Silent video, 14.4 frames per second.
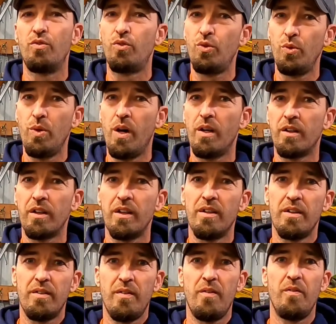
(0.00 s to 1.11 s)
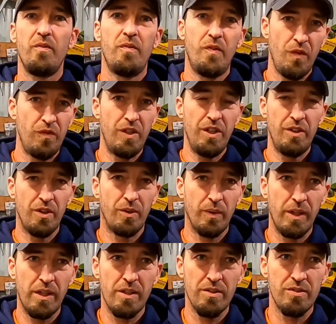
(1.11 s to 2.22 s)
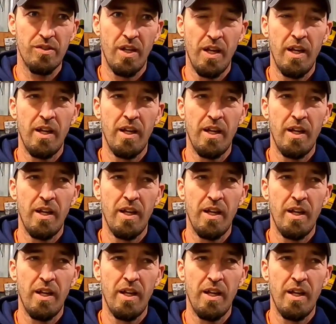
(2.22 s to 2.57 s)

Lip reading: 215 degrees